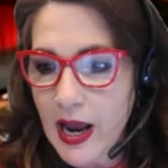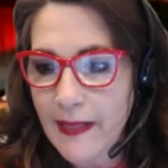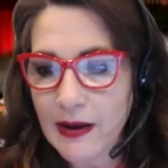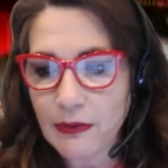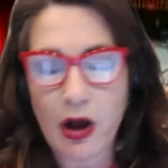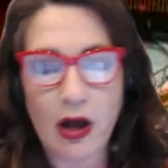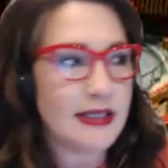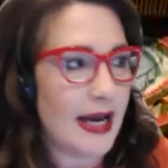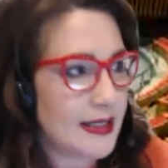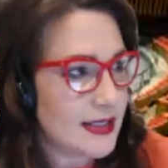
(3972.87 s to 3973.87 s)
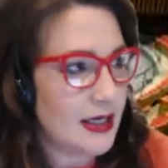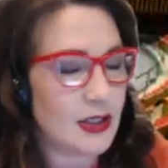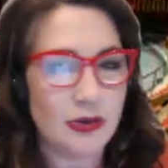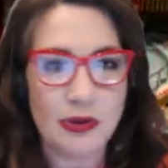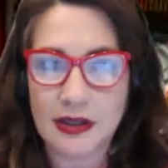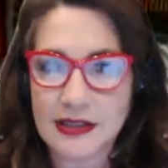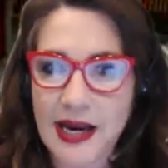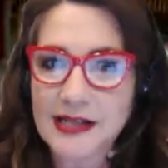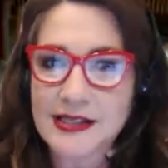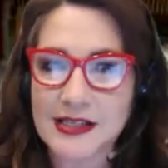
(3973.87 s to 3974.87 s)
and they were all dancing and doing the
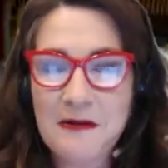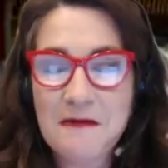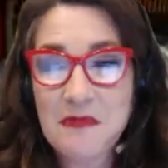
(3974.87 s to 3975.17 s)
dances,